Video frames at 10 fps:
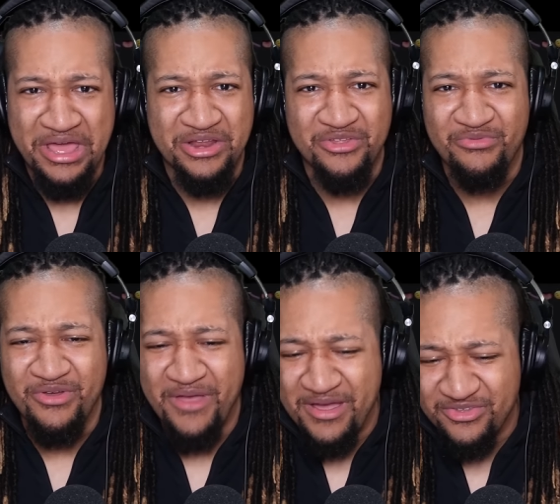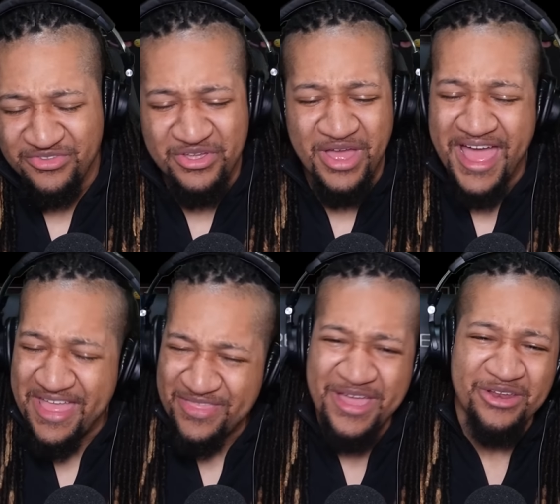
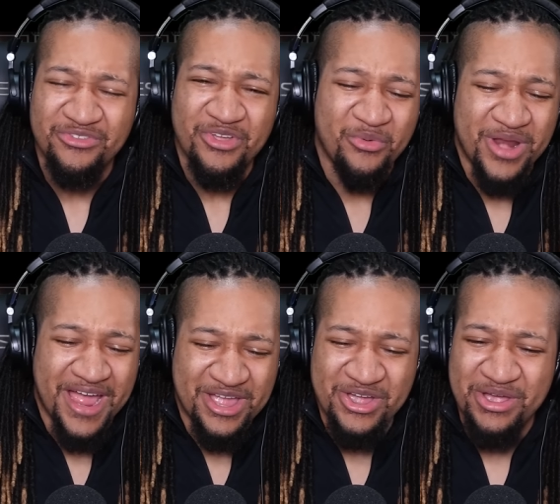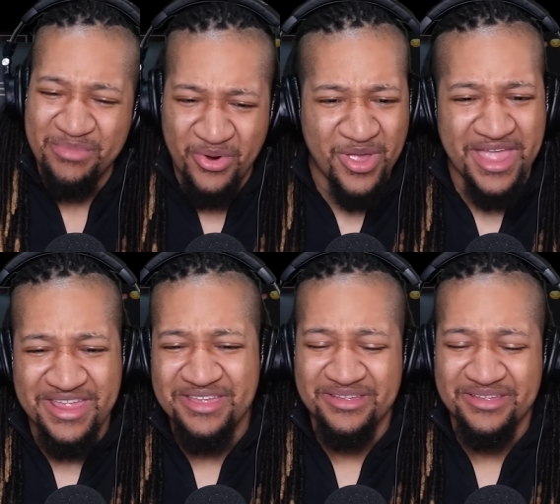think I understood what I could, but okay.